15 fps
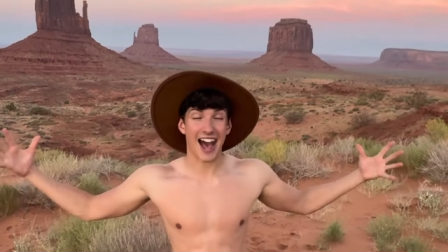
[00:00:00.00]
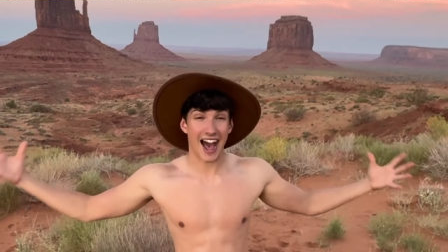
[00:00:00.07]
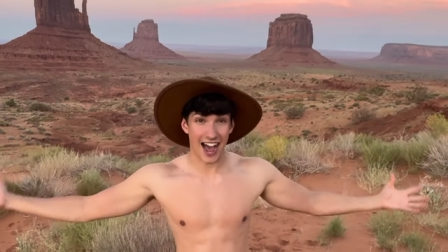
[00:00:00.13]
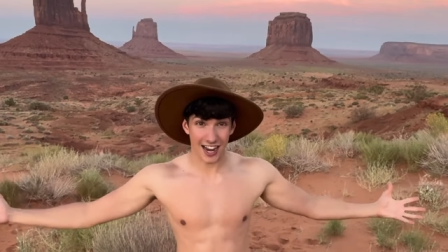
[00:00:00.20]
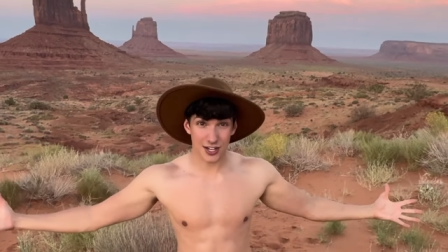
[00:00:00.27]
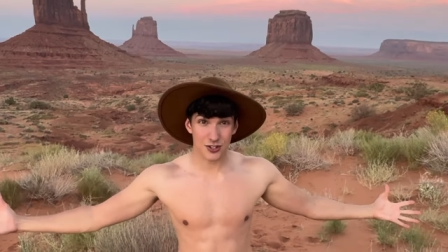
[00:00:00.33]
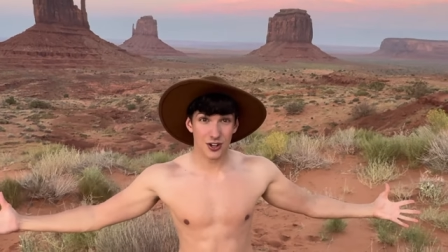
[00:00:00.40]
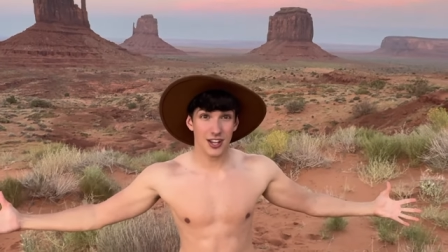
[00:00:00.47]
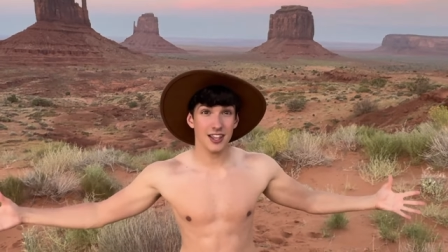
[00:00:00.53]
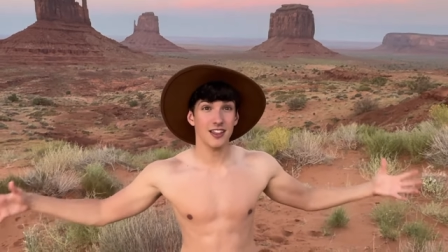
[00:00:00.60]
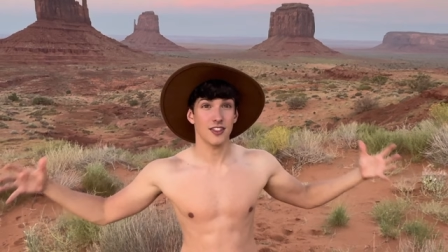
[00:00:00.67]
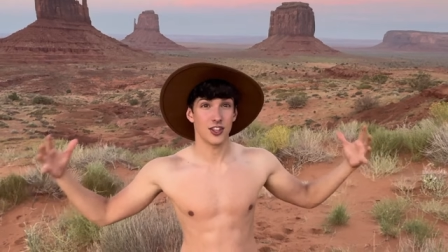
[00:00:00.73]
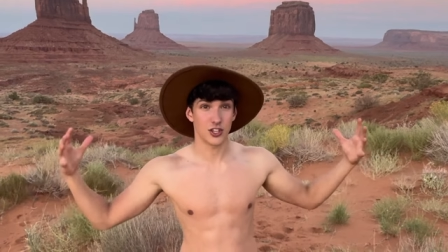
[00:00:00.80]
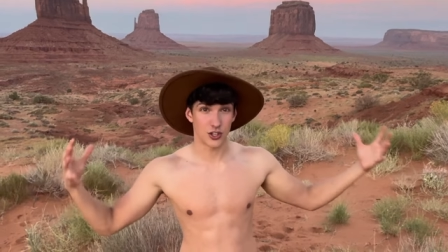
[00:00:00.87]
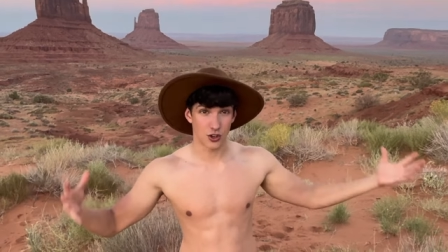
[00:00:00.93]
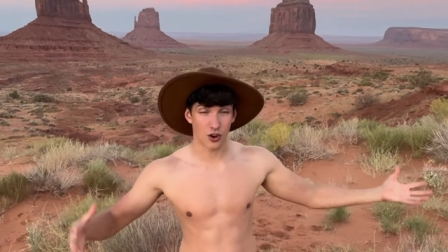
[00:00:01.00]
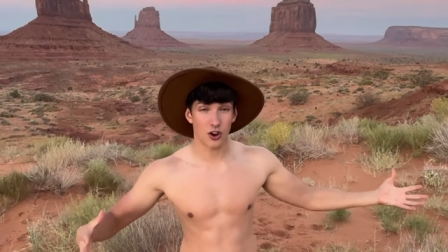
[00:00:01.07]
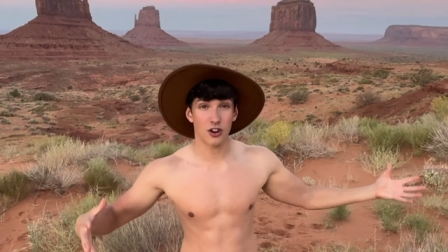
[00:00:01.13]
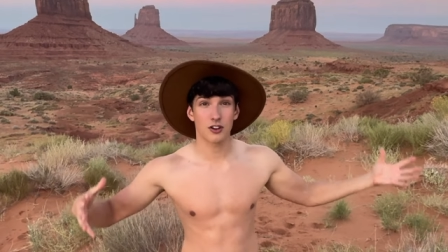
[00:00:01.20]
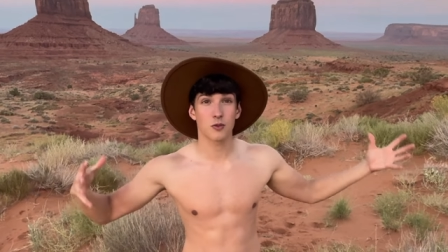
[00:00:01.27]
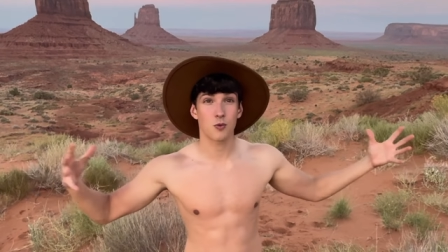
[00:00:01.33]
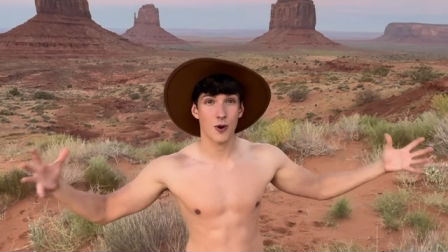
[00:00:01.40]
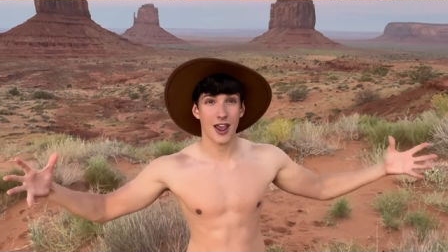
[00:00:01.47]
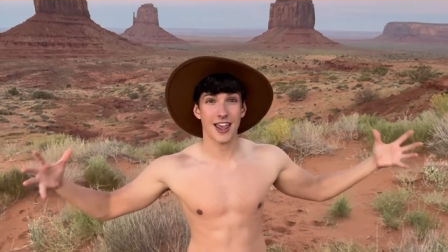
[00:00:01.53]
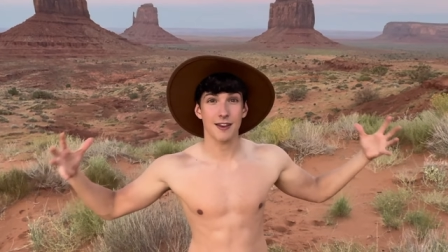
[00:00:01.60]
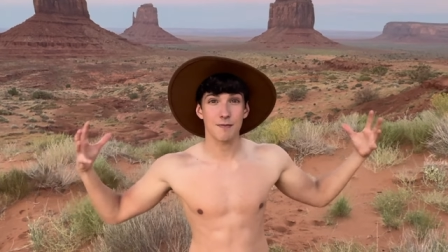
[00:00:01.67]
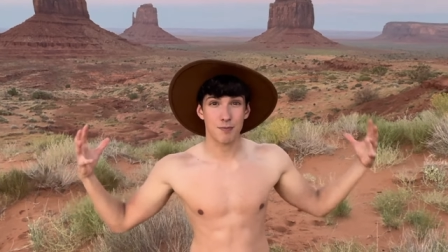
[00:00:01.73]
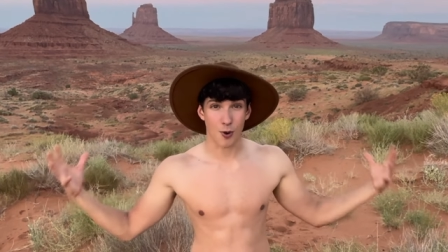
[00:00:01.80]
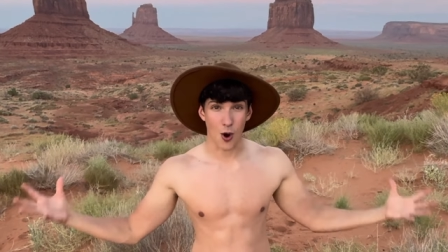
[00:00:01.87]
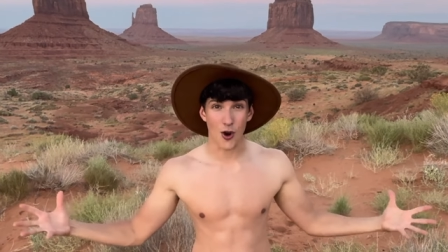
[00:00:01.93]
Actually, the John
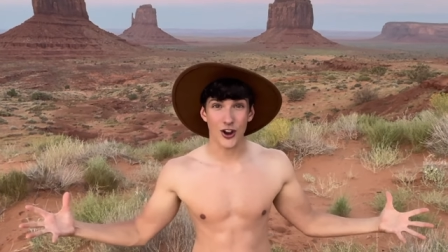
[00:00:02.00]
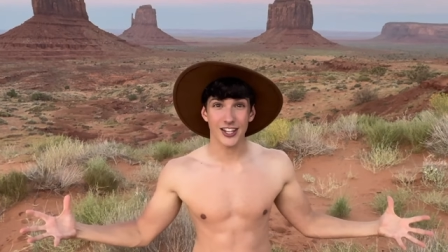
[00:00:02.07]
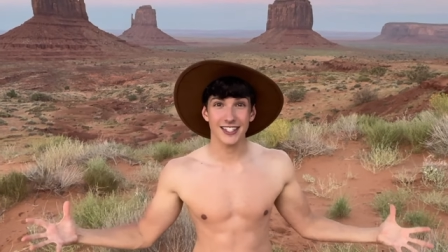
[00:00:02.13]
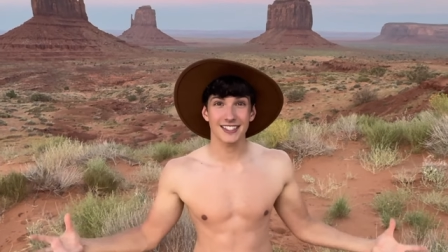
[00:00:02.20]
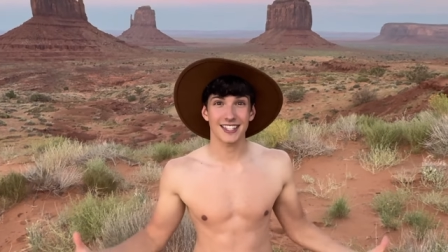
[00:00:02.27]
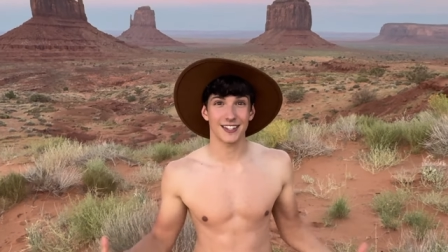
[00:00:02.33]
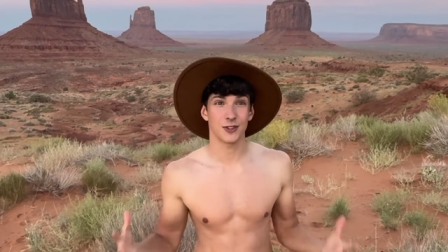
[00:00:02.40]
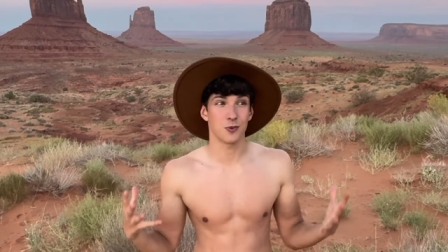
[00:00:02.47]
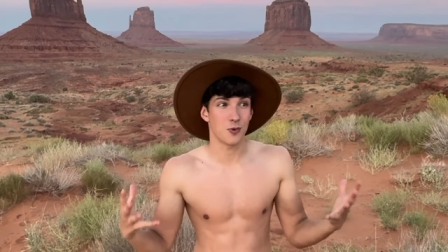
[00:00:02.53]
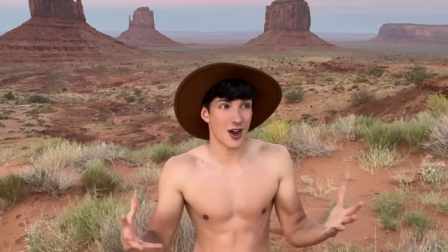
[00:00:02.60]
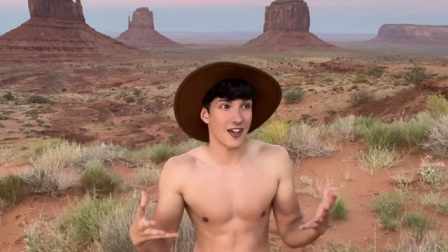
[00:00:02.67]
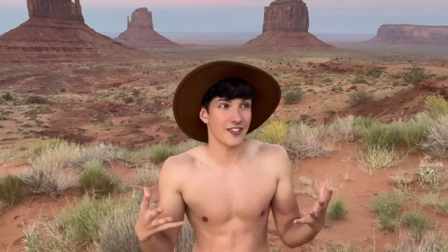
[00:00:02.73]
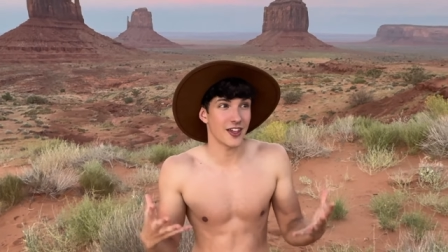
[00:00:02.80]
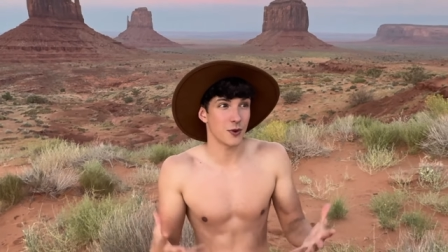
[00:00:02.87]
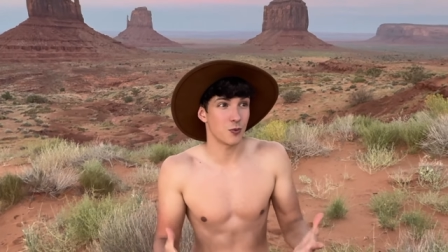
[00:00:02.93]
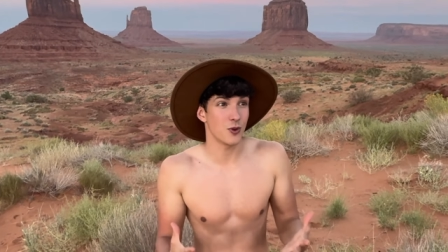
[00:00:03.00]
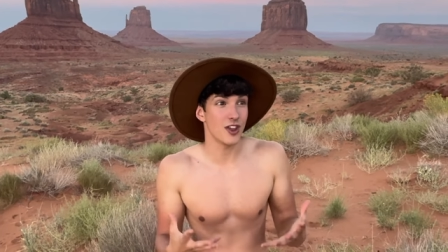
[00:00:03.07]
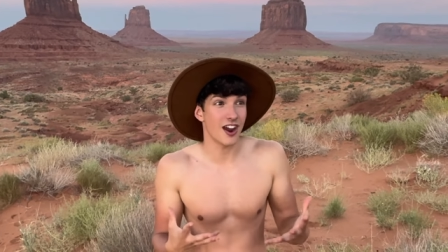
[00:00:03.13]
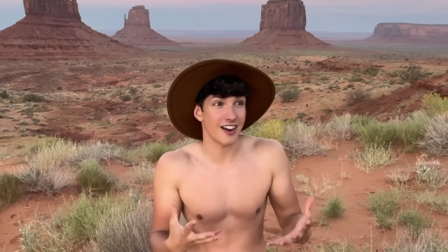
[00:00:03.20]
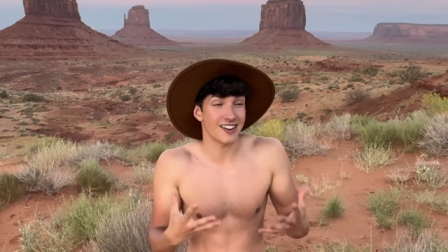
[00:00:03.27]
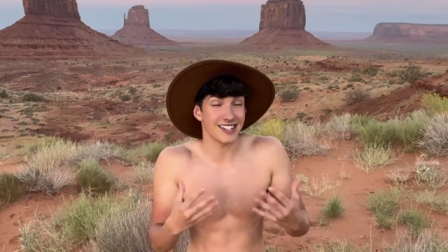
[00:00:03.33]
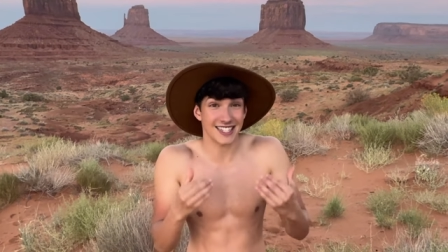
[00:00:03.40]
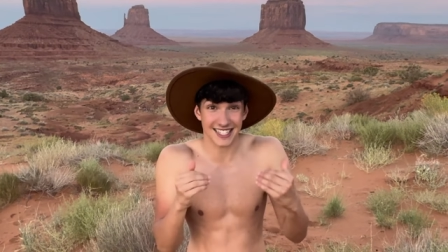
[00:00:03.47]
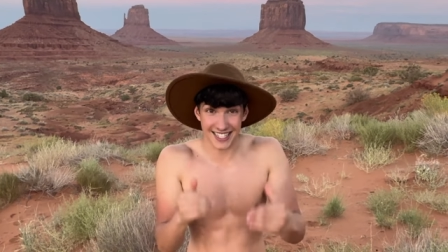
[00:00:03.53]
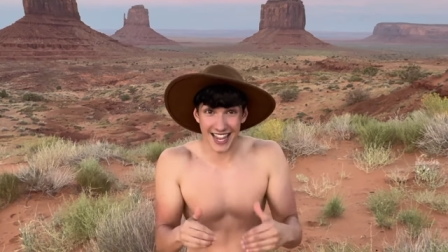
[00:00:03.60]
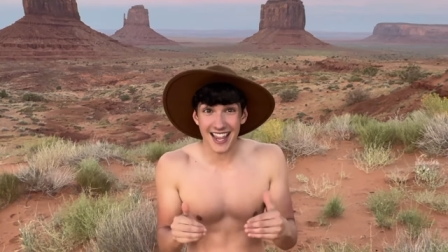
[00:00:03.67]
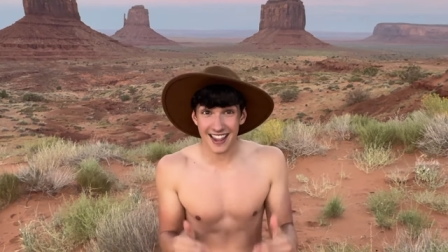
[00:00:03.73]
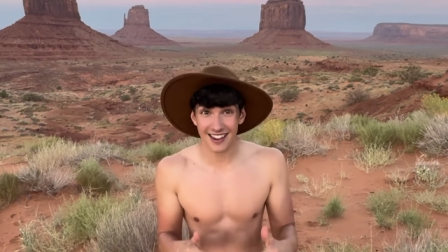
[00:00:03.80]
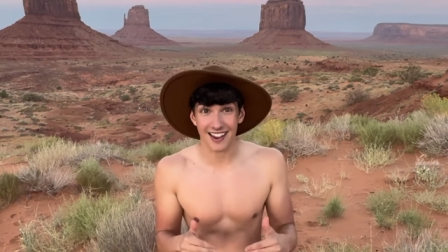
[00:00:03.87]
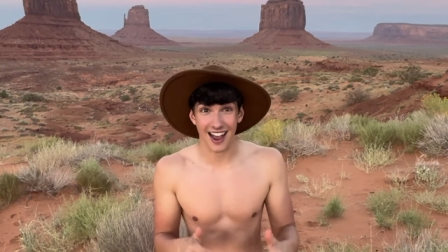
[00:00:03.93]
Wayne Point and the one that we are
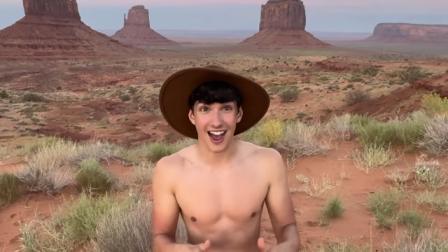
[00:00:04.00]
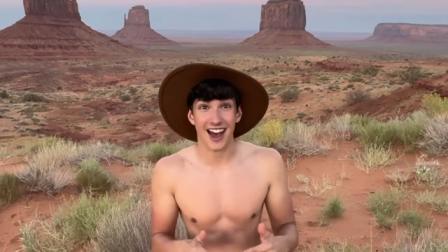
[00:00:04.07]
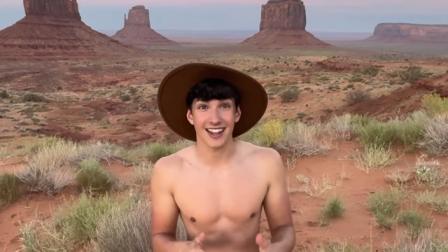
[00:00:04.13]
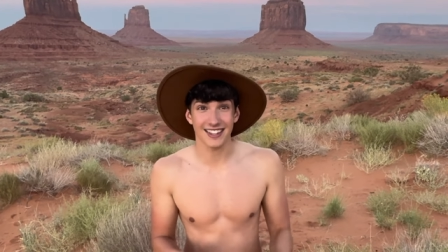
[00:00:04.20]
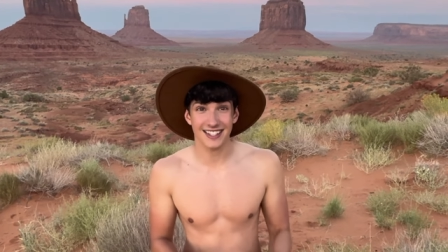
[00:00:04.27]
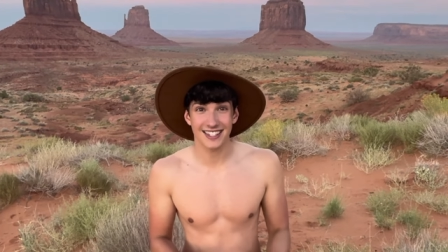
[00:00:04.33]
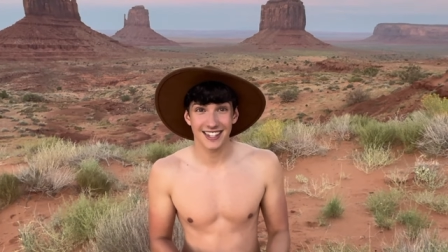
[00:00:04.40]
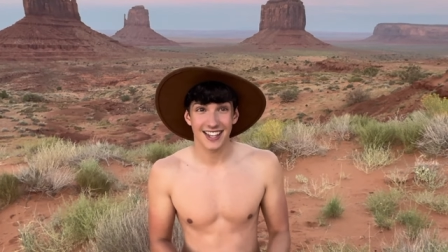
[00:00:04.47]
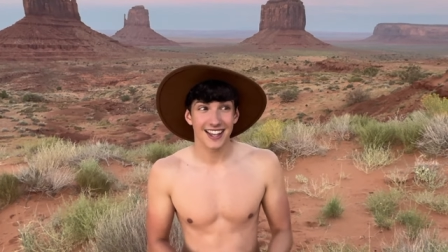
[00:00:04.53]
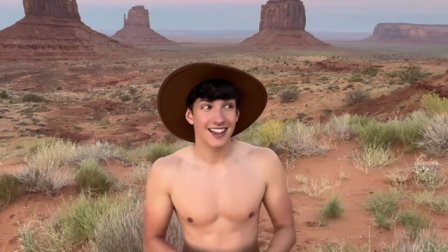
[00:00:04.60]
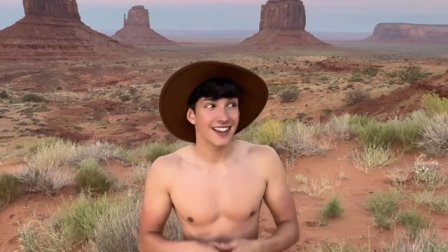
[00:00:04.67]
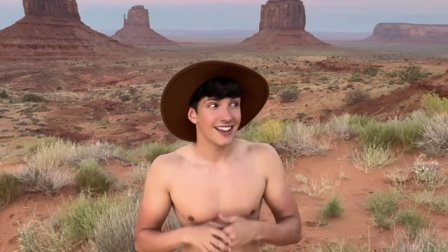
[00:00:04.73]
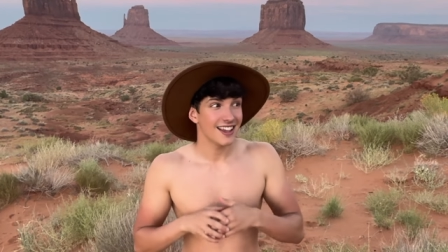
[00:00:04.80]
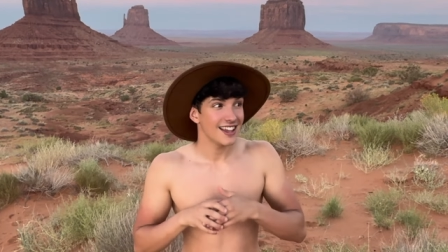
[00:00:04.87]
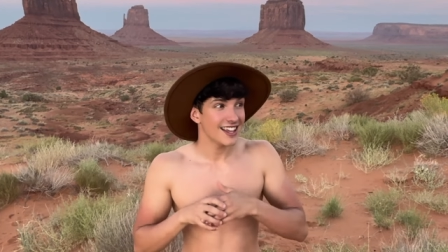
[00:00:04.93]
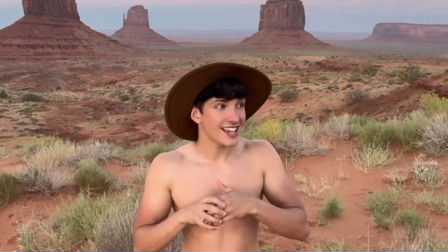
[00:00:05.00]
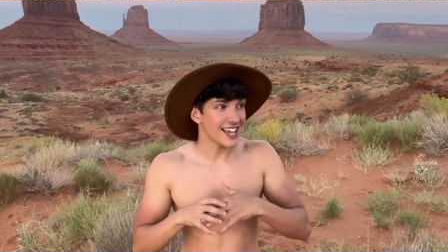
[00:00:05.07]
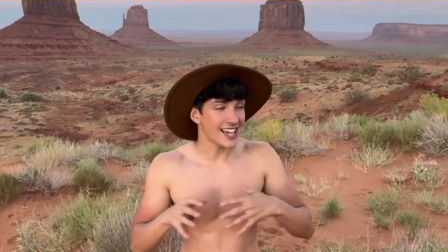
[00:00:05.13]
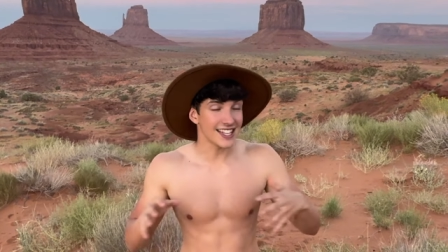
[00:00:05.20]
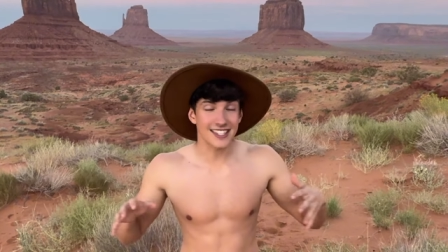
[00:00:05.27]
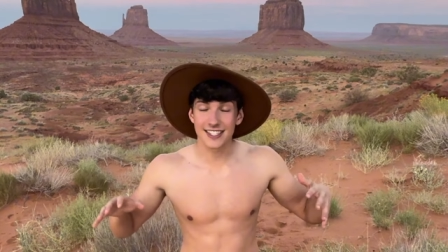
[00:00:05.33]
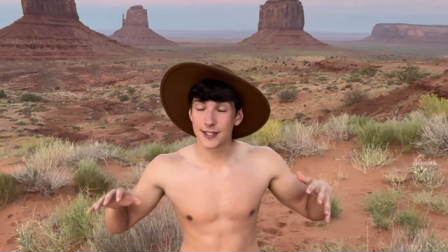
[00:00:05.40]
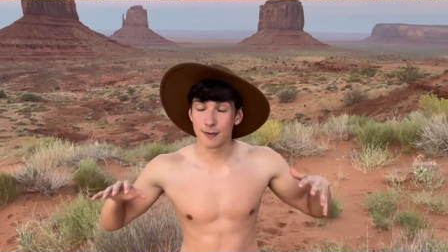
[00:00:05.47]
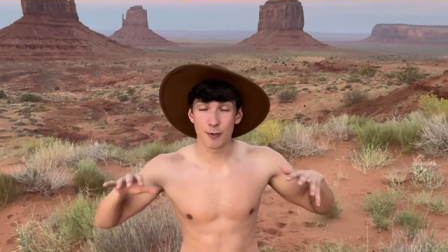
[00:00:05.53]
staying at, it's the